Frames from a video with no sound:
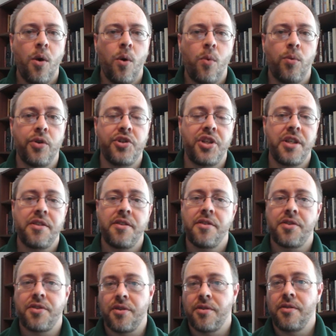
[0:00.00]
Well, Jesus
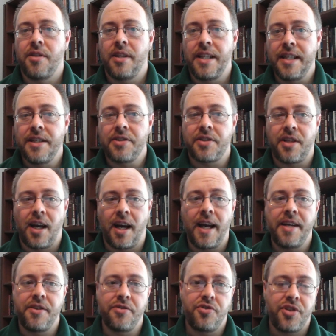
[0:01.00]
certainly is
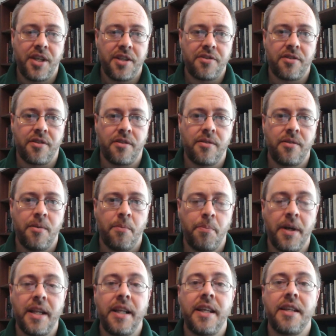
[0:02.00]
kind and gentle,
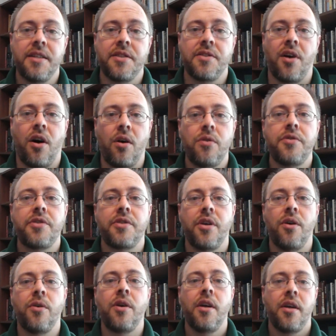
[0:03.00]
but he is
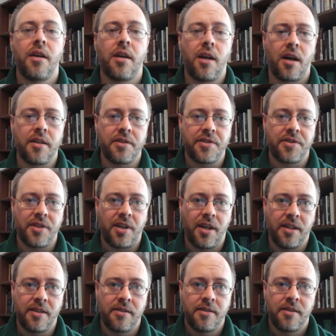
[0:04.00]
also God's
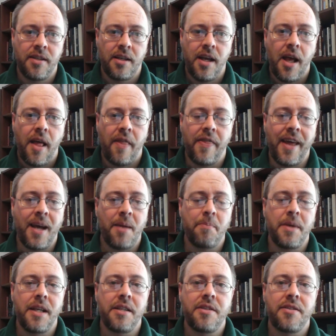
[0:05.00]
Son. That
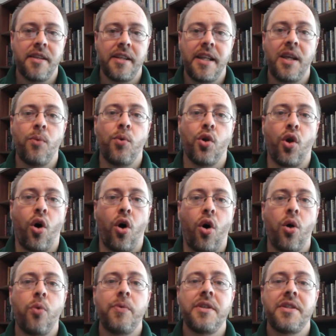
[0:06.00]
means that he will
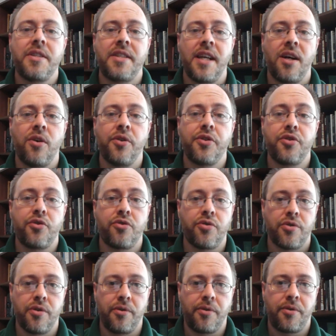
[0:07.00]
always tell the
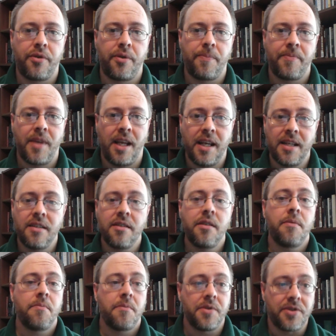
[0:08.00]
truth, and
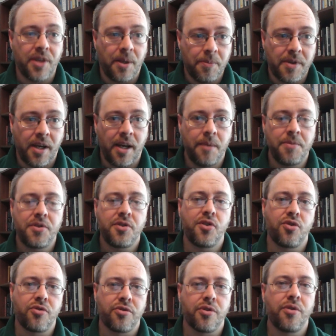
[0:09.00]
sometimes the
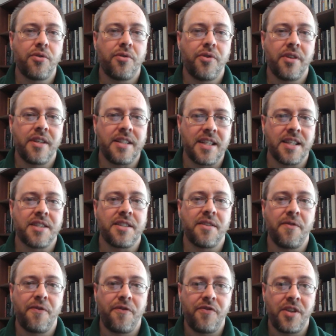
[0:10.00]
truth
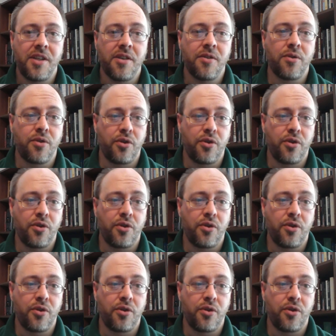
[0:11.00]
doesn't feel